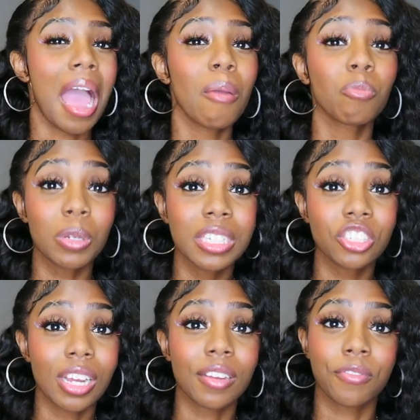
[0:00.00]
I'm really
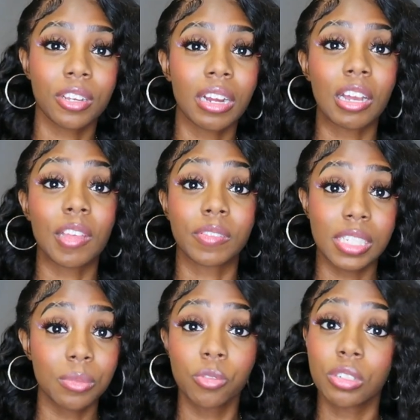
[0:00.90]
trying to figure out if
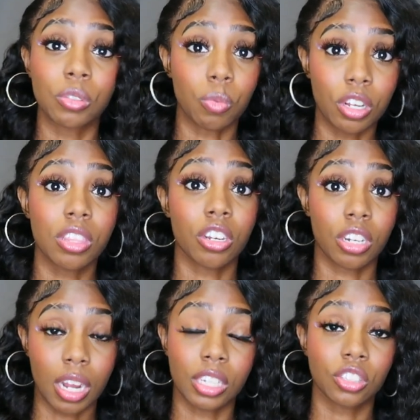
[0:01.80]
Temu is worth it or
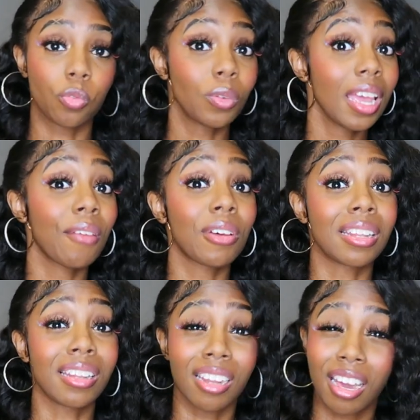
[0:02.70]
not. So we have a
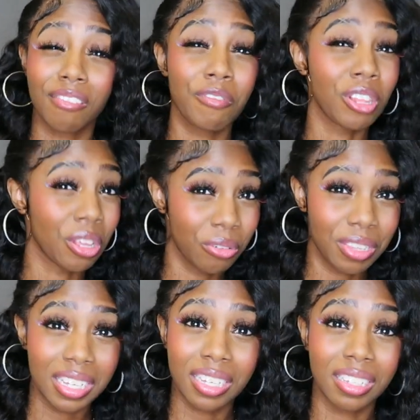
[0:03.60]
lot of
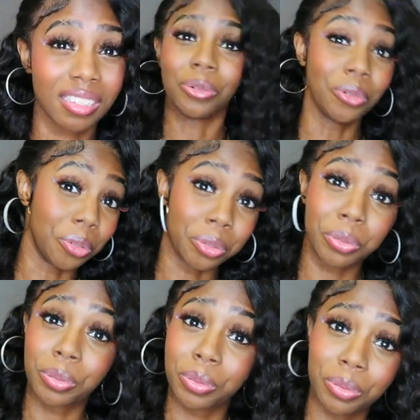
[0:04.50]
clothing.
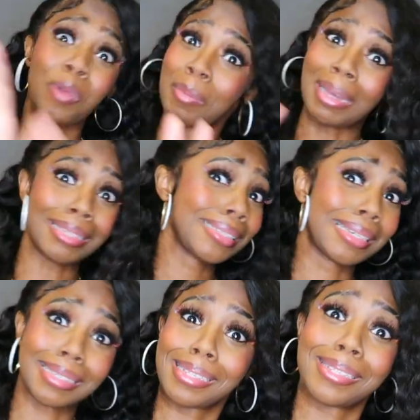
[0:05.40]
Oof we about to
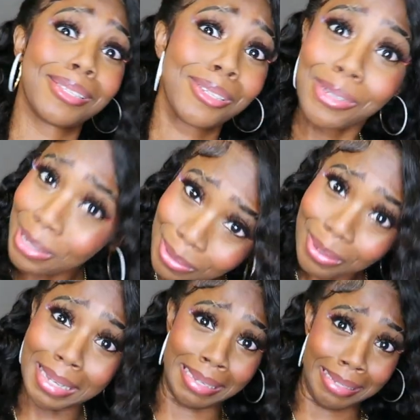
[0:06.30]
get into
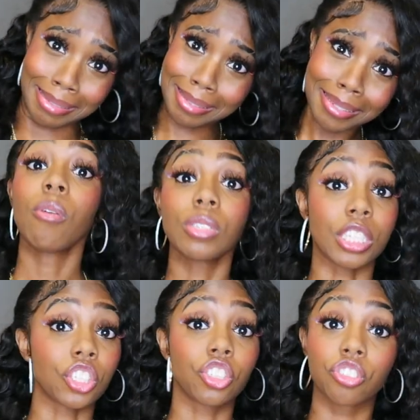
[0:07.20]
it. I was
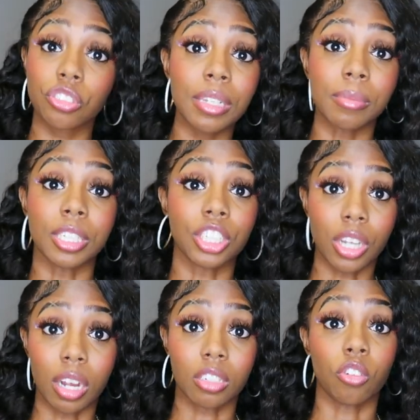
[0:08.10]
extremely
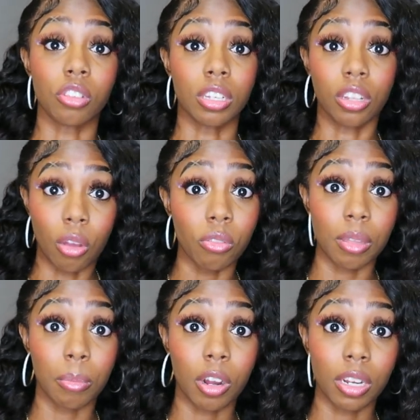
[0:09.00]
shocked on the
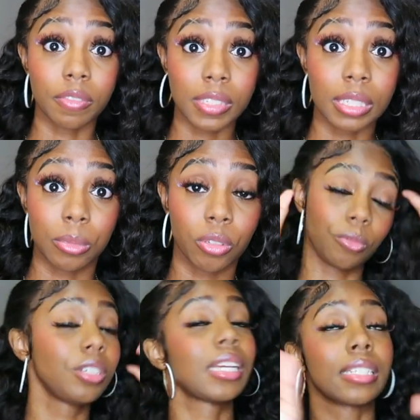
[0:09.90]
clothing part of Temu.
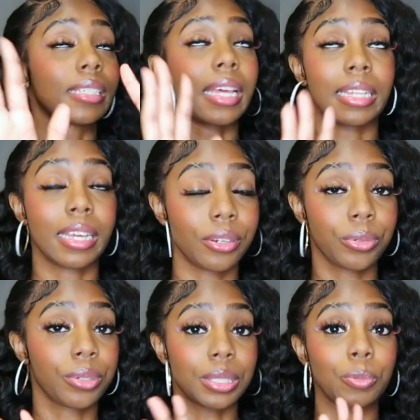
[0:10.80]
We'll get into that
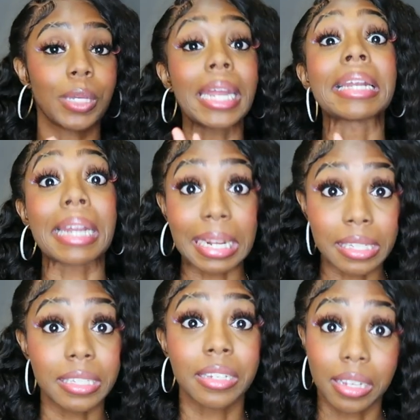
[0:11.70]
later because we got a lot
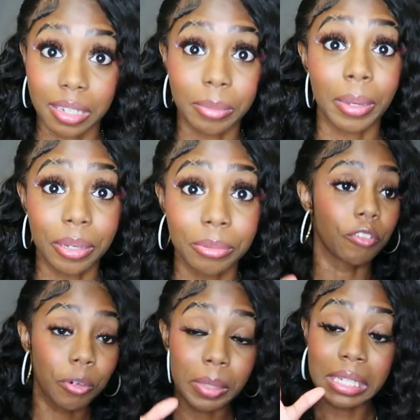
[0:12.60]
to talk about.
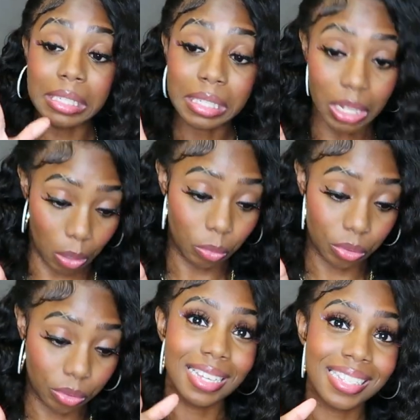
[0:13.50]
Before we get into the
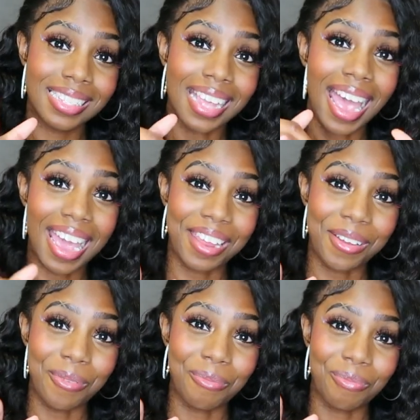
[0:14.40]
clothes, this
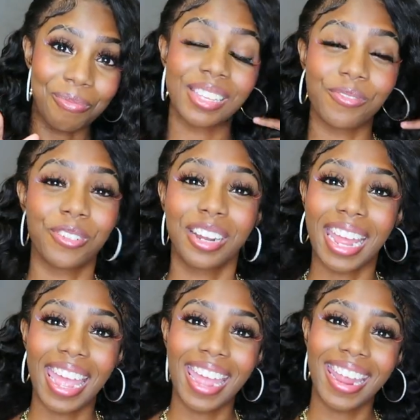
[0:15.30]
item is for
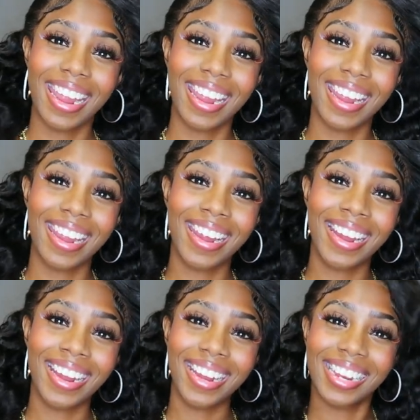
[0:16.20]

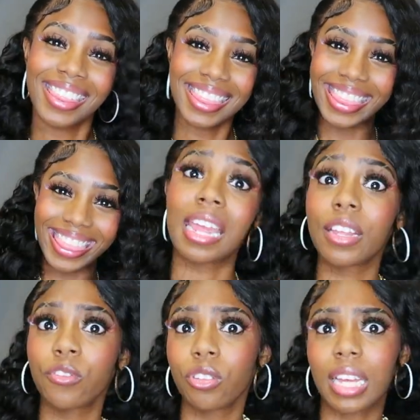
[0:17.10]
hair. And
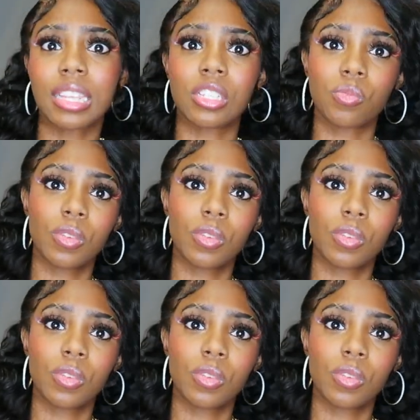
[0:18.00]
if you like this